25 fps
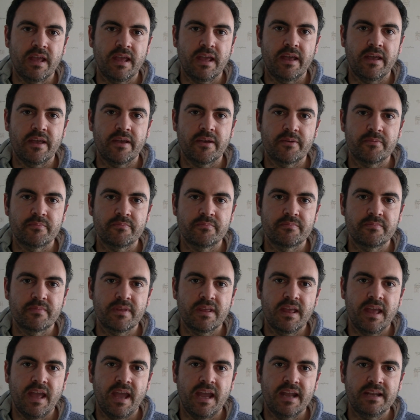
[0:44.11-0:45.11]
And
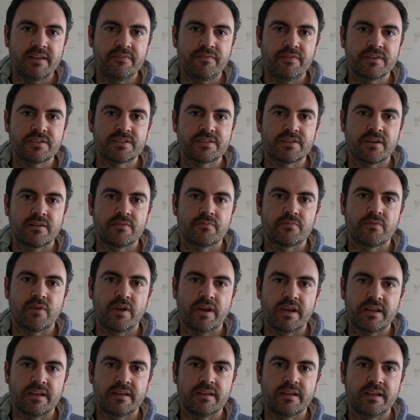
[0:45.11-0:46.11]
if it's done
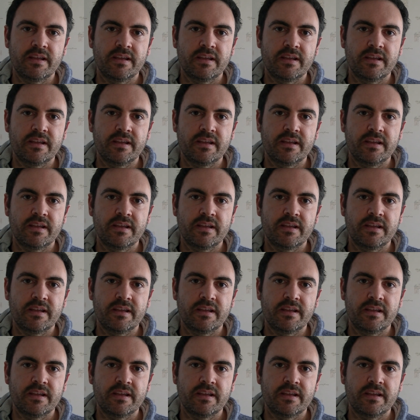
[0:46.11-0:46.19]
right,